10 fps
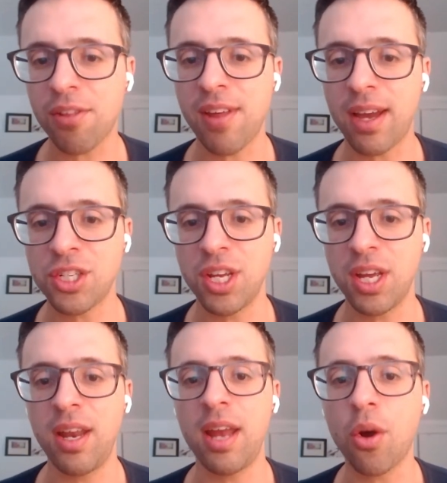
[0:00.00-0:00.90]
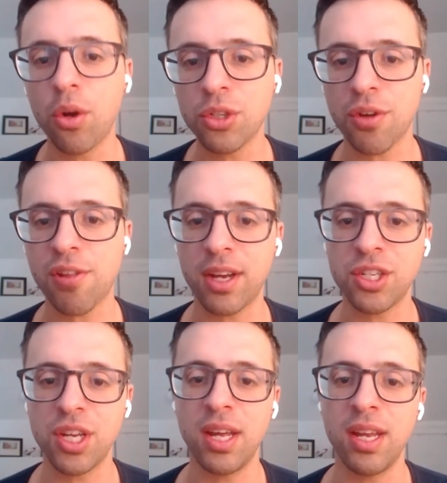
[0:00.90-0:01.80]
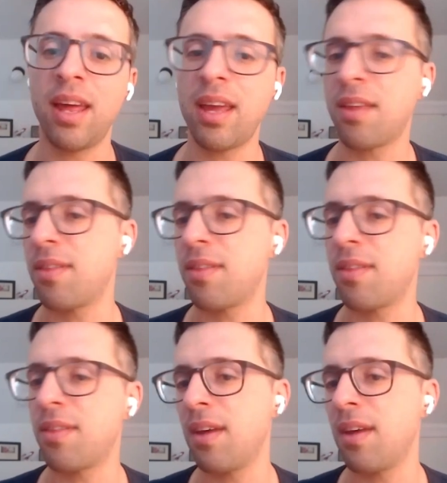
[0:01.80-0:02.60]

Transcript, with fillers: section and a culture section and like the,